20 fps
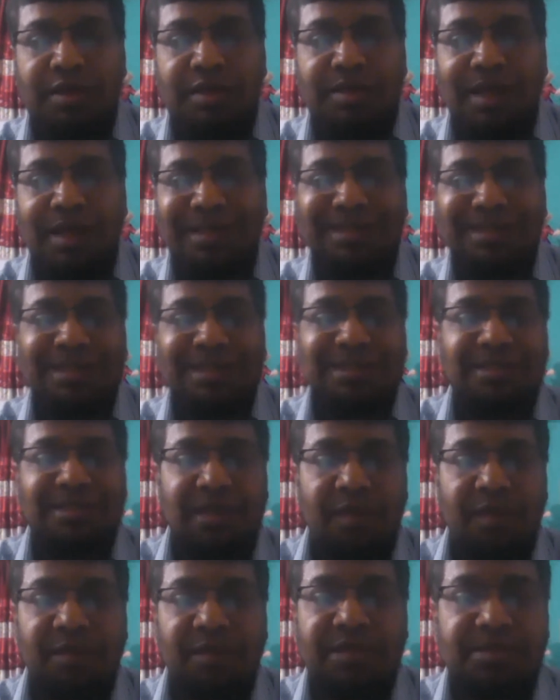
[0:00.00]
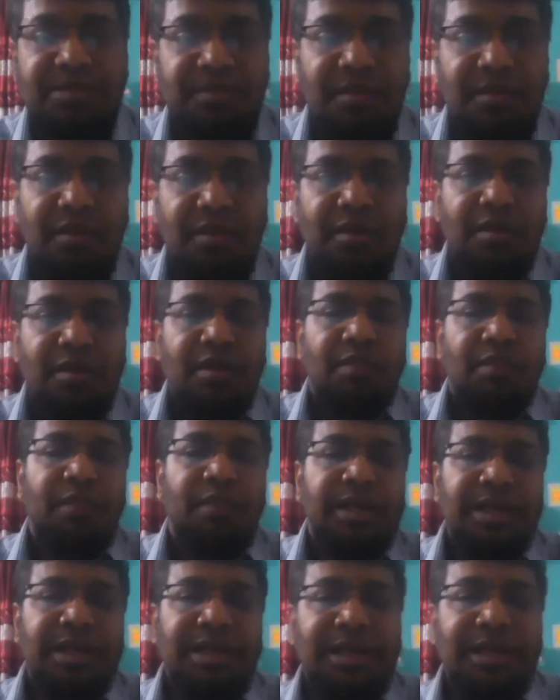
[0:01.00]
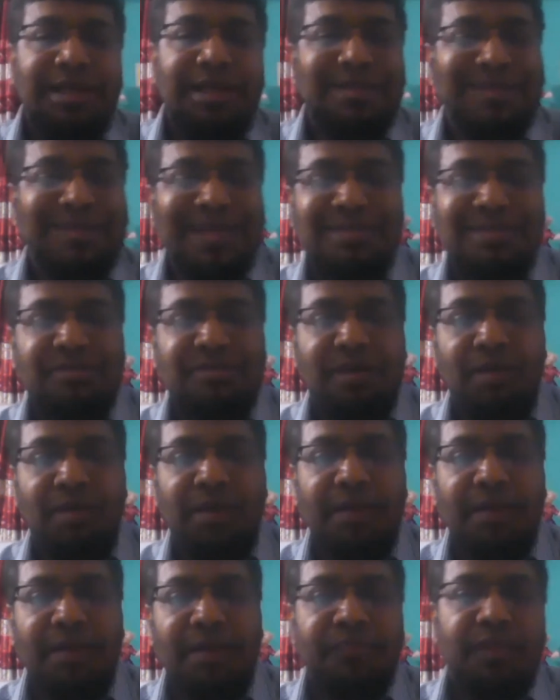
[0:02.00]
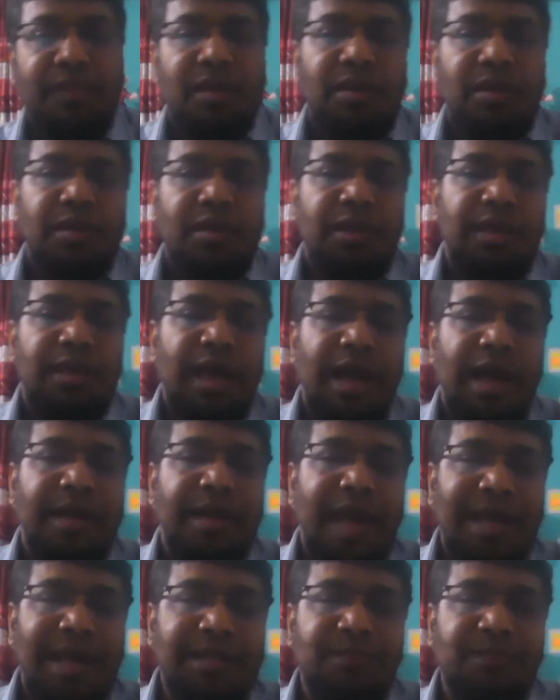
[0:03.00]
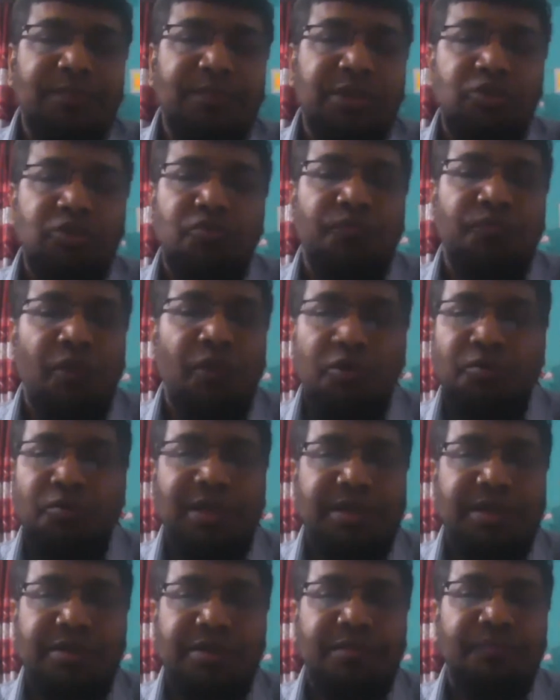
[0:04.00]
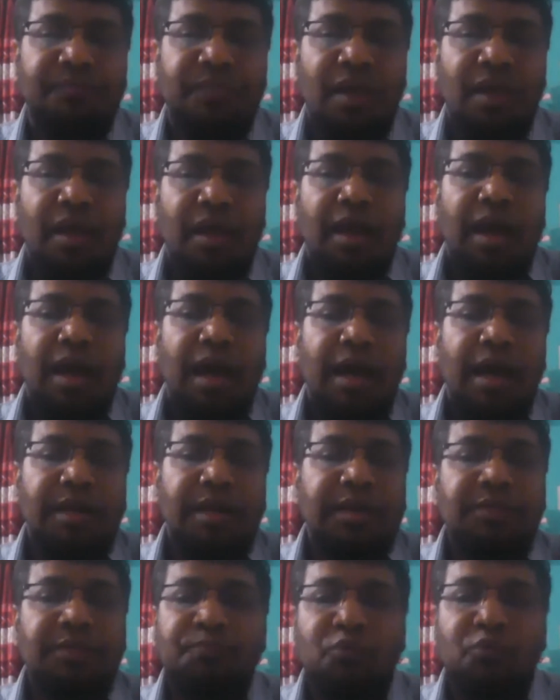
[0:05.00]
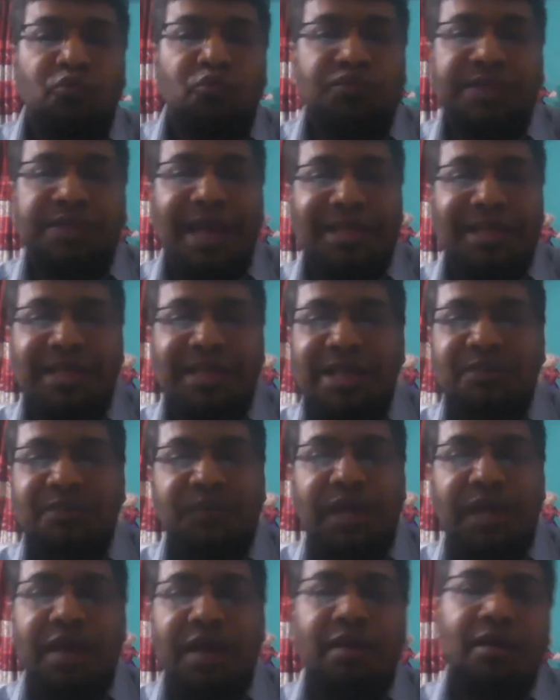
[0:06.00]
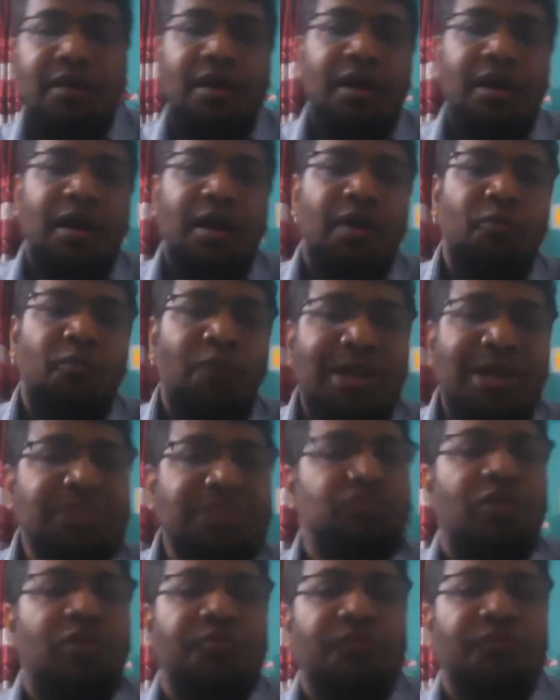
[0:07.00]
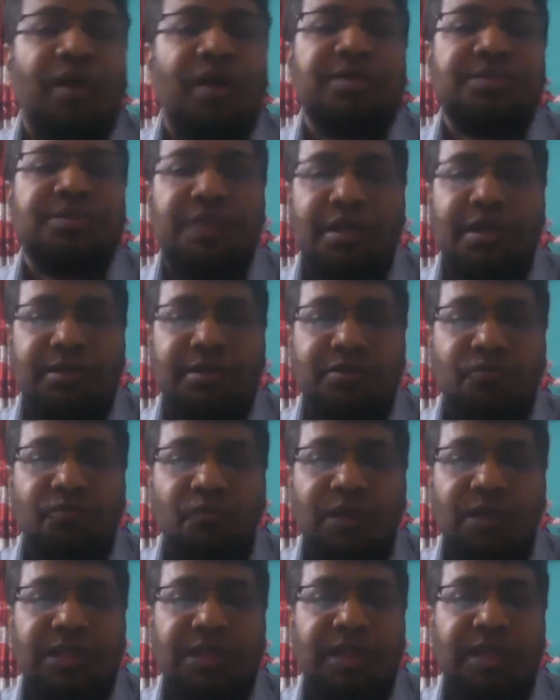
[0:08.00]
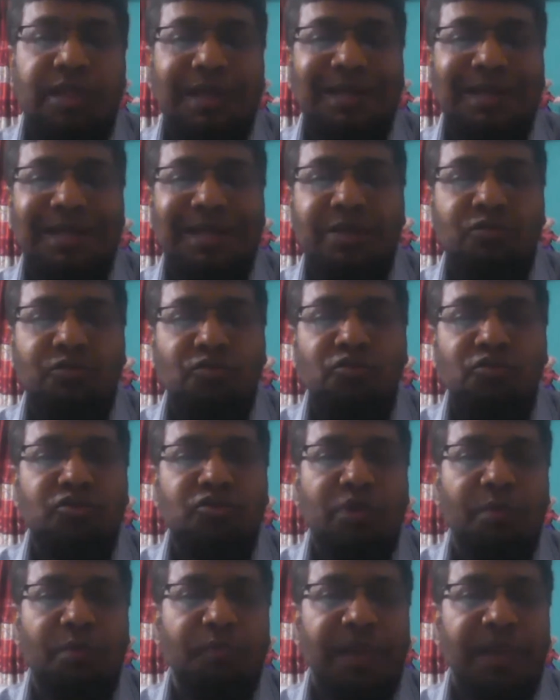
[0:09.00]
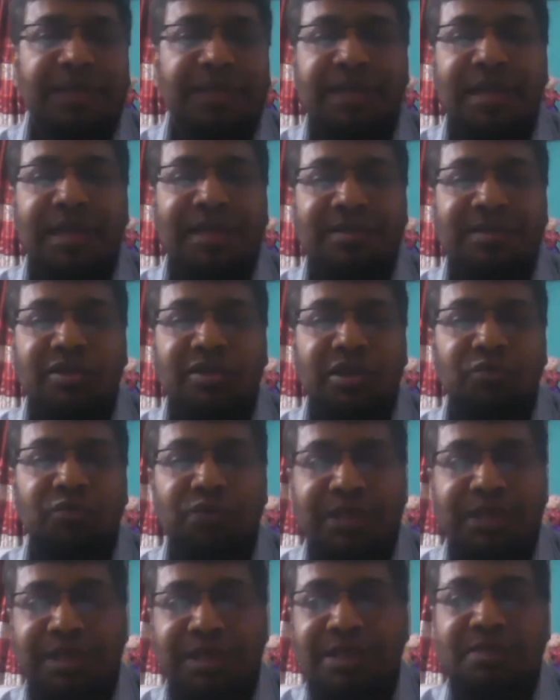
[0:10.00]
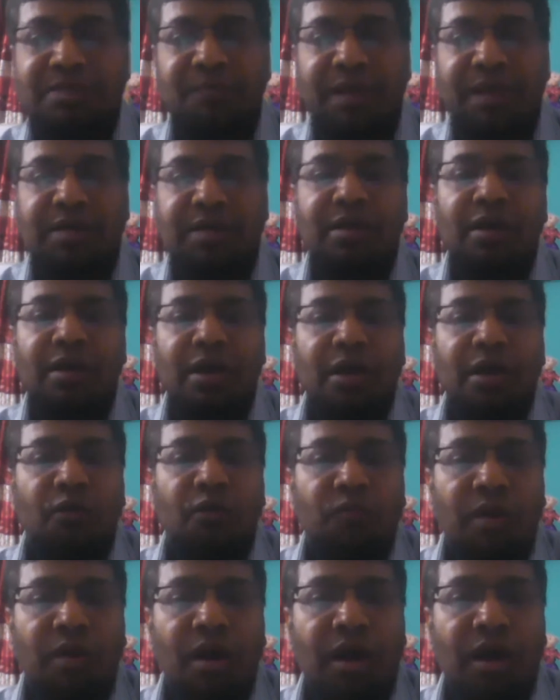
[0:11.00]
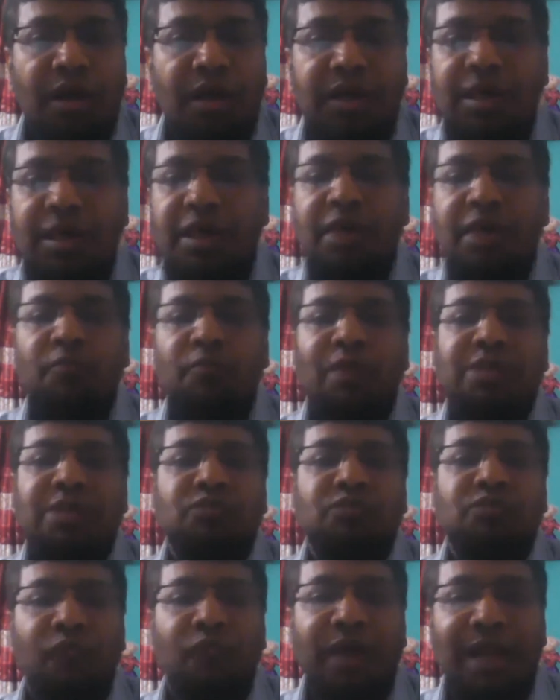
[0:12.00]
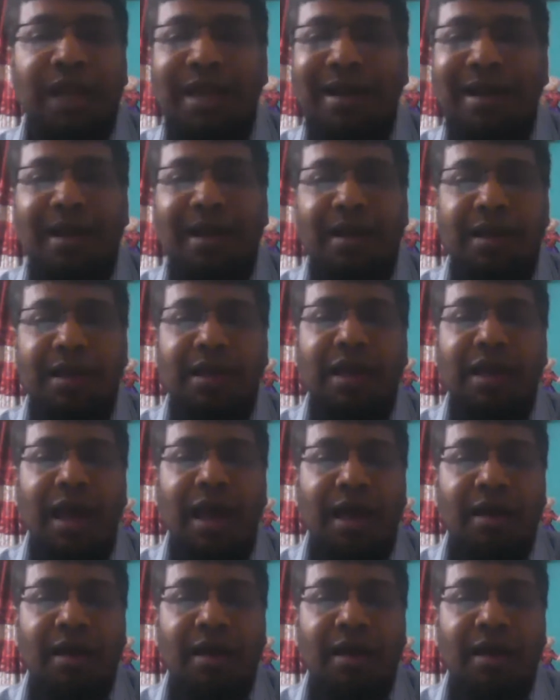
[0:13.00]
36 dramas, but in his last drama, he had attempted to follow it. And it proves that Shakespeare was conversant with the Greek rules of maintaining three unities, but he was willingly